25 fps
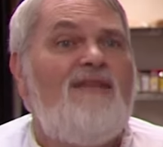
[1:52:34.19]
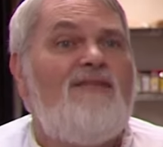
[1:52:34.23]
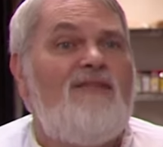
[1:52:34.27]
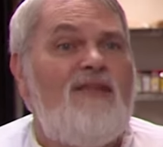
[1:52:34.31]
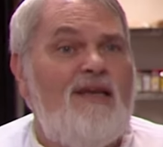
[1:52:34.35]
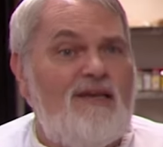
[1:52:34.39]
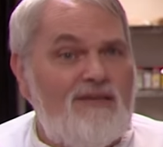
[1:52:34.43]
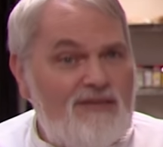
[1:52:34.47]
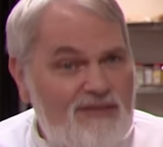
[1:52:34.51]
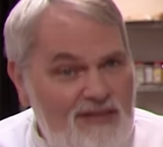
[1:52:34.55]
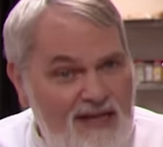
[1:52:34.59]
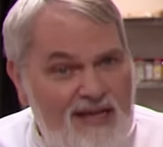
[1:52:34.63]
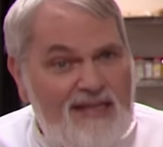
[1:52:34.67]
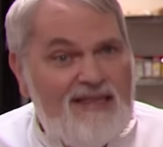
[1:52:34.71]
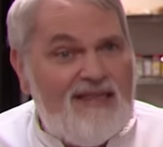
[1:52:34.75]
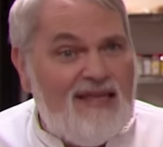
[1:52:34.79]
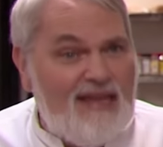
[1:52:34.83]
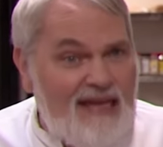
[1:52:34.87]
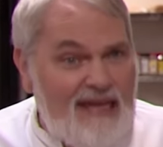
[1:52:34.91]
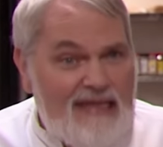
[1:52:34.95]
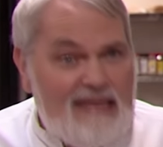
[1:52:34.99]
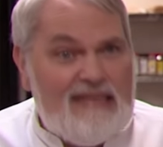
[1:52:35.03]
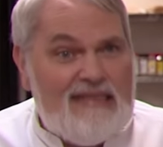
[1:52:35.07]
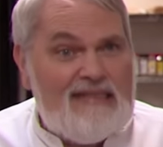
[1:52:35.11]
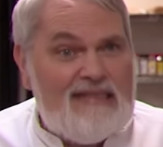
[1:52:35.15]
they'll say
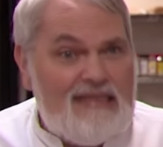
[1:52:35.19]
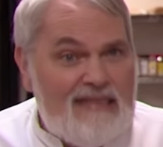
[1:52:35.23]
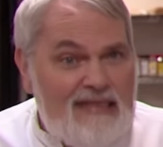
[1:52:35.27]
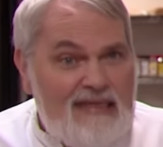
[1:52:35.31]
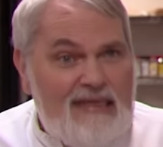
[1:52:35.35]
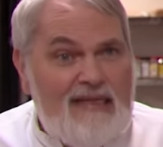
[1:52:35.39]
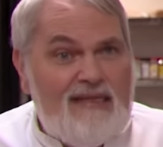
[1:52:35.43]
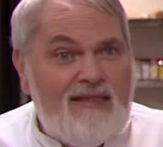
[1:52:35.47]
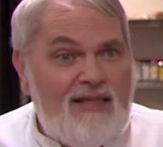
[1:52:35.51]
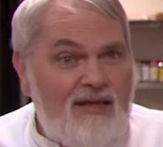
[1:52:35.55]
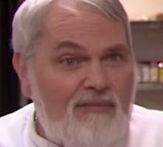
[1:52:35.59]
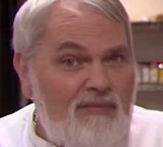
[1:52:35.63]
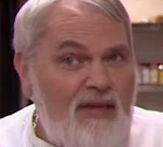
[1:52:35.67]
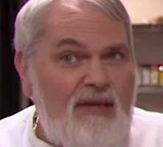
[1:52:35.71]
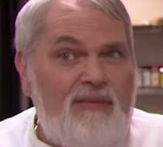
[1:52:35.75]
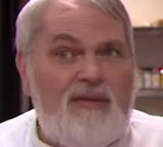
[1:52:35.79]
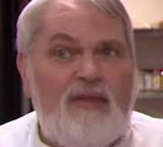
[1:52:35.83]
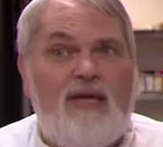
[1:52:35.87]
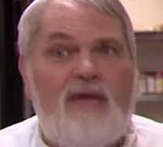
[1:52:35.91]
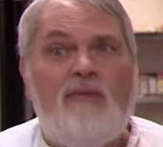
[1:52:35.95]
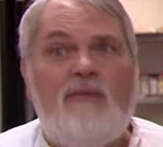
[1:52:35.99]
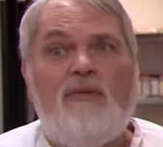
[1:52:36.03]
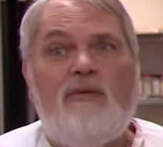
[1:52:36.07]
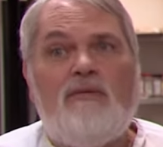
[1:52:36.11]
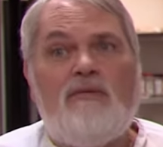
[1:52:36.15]
things that
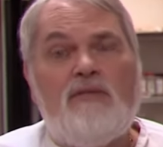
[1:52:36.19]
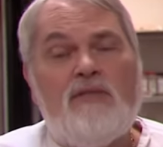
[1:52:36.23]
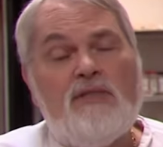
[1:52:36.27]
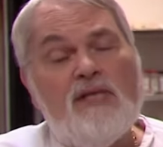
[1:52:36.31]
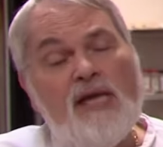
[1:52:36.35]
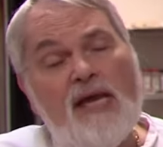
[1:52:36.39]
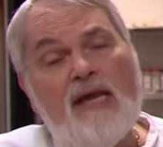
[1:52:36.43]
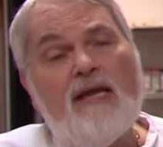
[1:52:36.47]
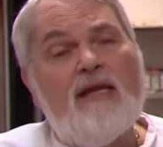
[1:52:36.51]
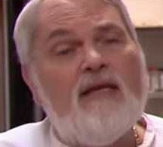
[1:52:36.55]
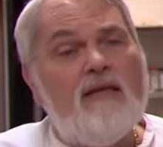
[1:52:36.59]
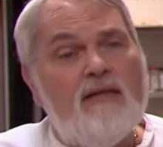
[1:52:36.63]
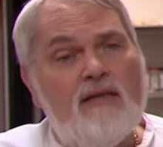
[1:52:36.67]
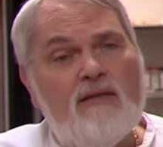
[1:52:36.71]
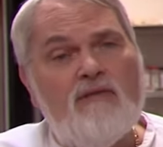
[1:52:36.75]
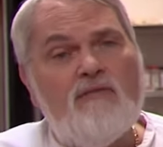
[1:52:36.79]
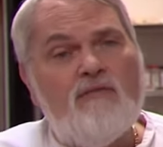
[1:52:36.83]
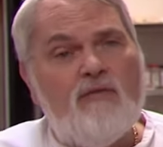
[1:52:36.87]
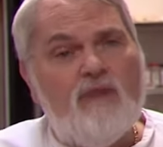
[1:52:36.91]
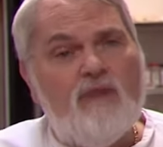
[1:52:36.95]
maybe they wouldn't say in